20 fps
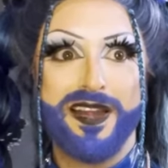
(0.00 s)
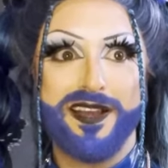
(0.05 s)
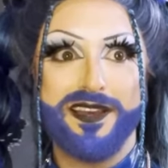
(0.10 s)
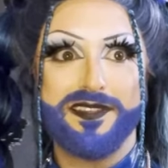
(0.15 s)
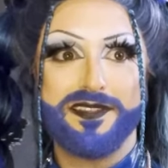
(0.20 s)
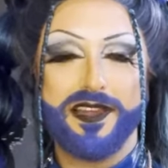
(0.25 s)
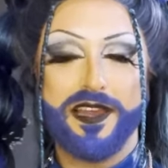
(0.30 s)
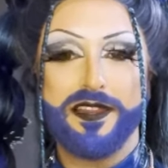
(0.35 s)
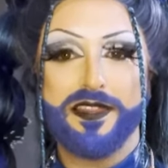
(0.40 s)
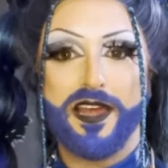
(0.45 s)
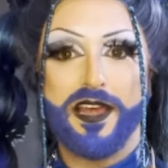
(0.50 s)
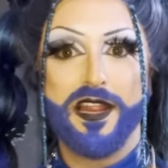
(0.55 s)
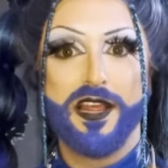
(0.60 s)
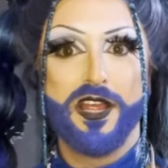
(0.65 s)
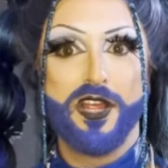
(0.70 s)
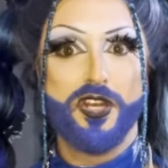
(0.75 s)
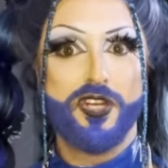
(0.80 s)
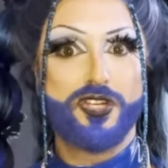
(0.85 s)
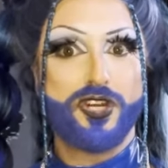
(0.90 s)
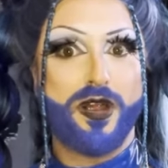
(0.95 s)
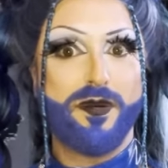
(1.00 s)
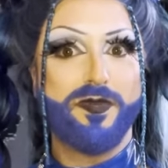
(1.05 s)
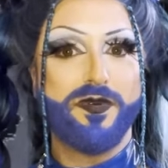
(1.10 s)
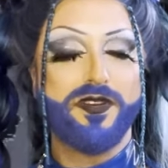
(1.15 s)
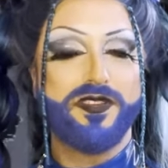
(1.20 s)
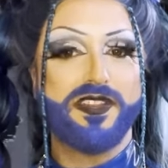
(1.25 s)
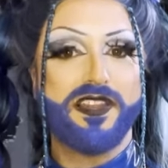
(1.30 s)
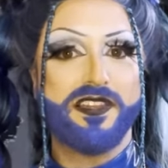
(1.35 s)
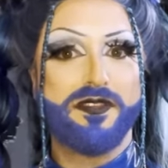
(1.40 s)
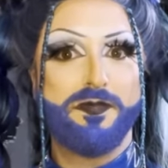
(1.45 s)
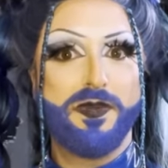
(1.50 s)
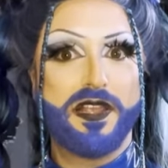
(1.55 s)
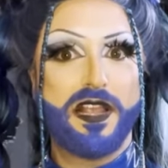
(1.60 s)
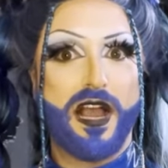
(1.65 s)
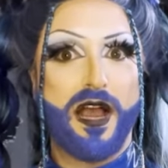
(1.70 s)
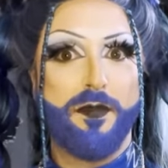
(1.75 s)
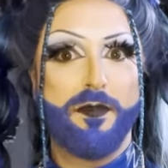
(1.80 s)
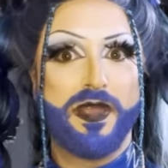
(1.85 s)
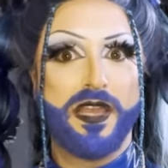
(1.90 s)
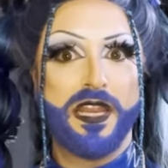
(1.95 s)
I say that Jonbers is
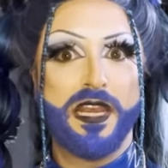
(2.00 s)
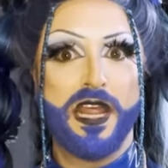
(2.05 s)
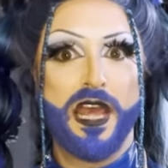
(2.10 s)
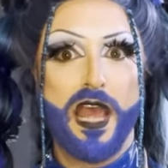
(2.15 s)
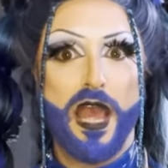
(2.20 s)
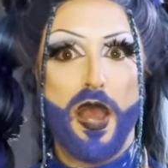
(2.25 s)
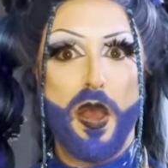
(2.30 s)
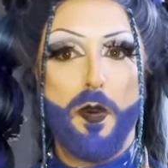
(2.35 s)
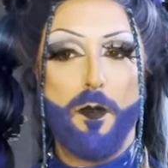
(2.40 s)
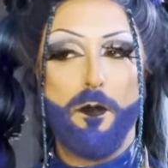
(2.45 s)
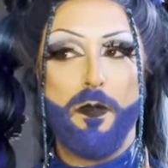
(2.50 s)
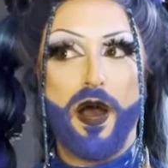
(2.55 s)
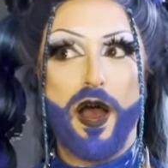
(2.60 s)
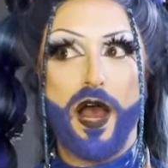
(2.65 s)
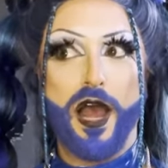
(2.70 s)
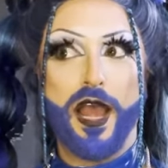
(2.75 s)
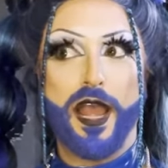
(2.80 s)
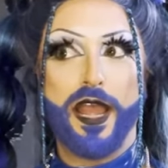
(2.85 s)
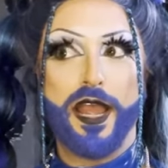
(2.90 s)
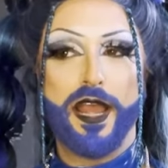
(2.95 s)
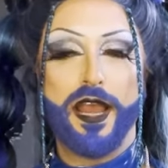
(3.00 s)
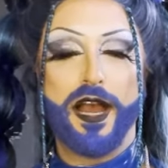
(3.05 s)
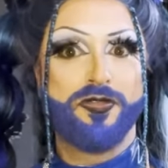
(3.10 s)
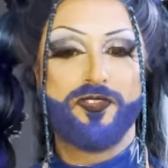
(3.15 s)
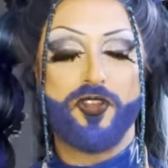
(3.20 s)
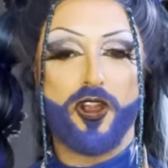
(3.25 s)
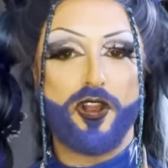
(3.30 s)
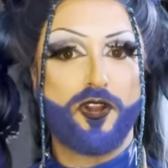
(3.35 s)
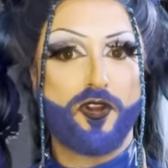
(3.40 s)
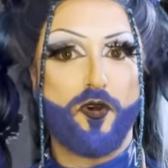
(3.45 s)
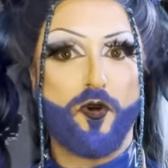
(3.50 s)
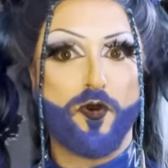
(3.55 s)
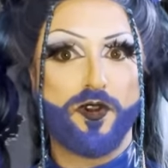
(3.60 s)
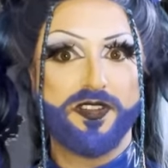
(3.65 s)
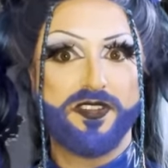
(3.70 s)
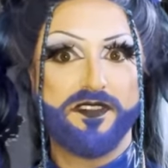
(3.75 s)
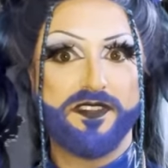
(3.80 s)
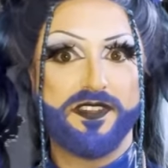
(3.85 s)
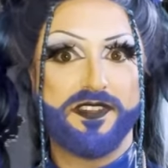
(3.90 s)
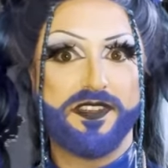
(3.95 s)
becoming my dark
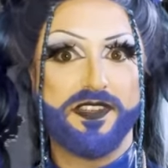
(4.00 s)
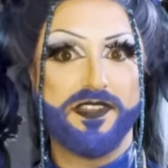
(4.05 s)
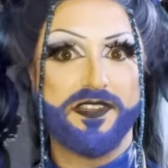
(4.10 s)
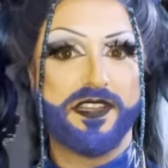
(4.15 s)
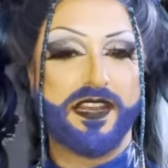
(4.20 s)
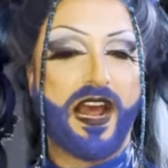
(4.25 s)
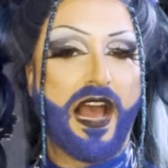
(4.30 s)
horse of the season.